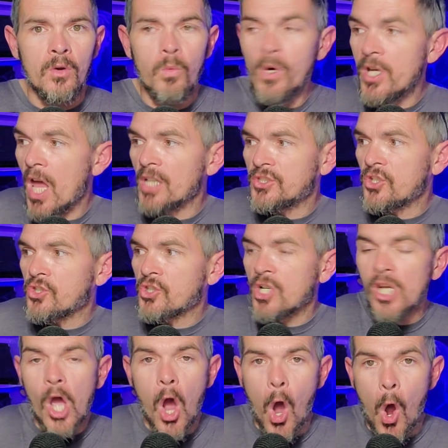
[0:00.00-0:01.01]
We're not just
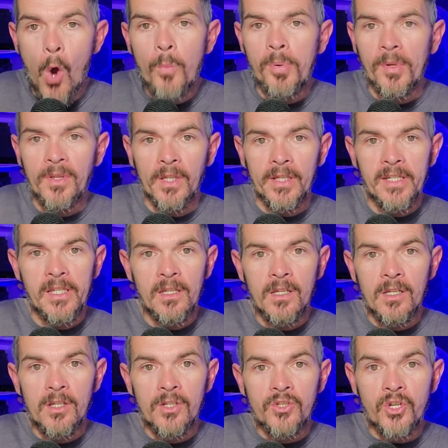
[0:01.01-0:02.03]
going to openly,
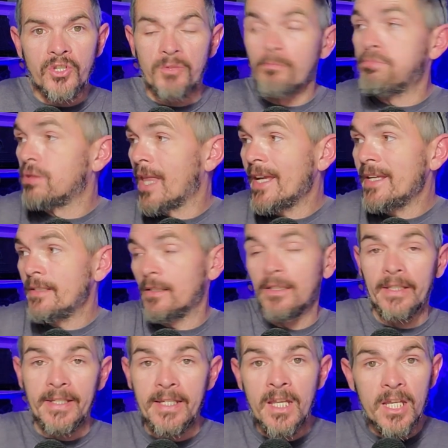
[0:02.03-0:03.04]
just
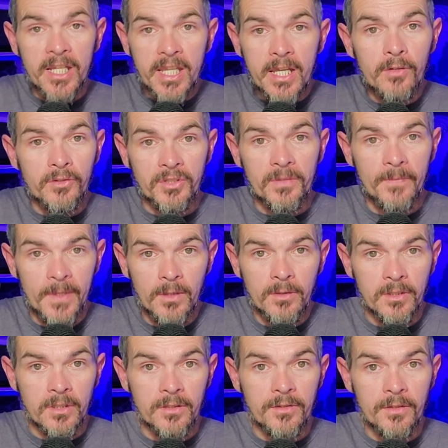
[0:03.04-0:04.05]
blatantly kill
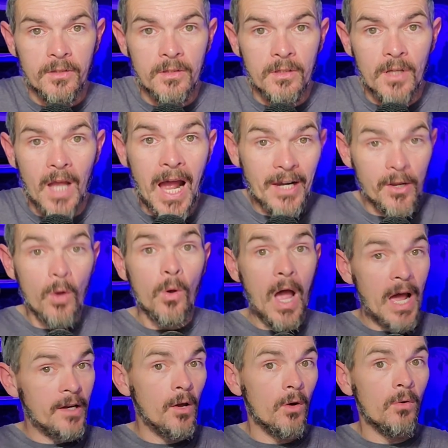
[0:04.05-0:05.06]
civilians. I know.
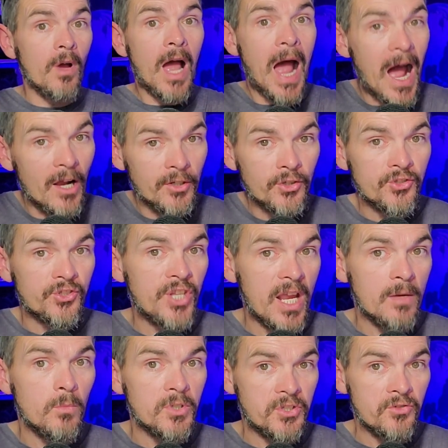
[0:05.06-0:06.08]
I
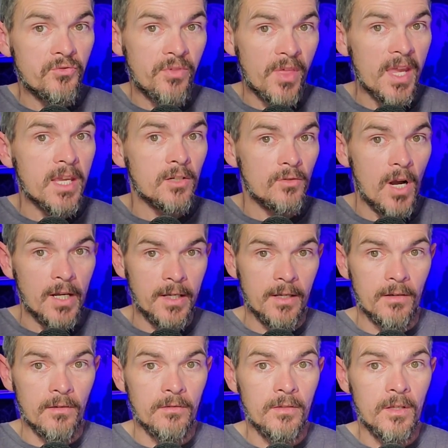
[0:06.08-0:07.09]
understand what you're thinking right
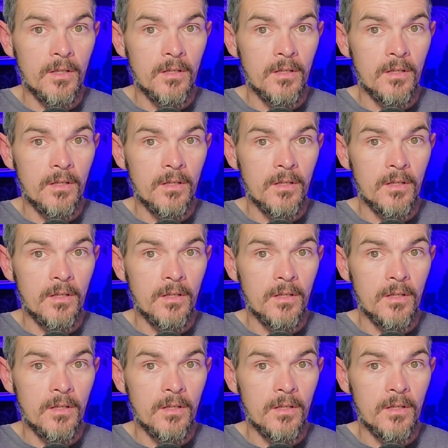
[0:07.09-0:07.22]
now.